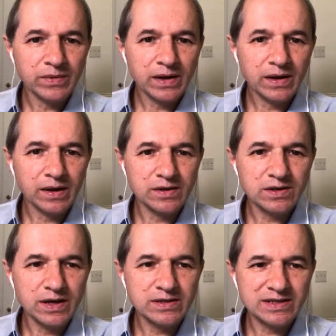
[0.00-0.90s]
Uh, it's,
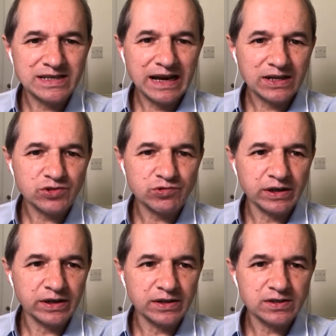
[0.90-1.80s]
it's a tax,
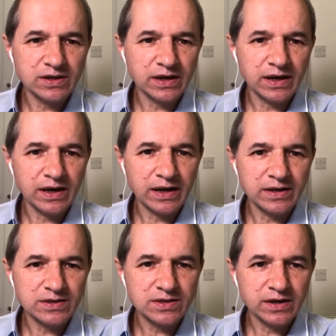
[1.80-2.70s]
really, it's, uh, and
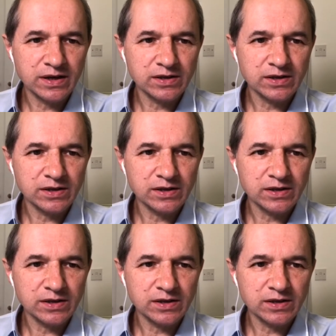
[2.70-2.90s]
it's it,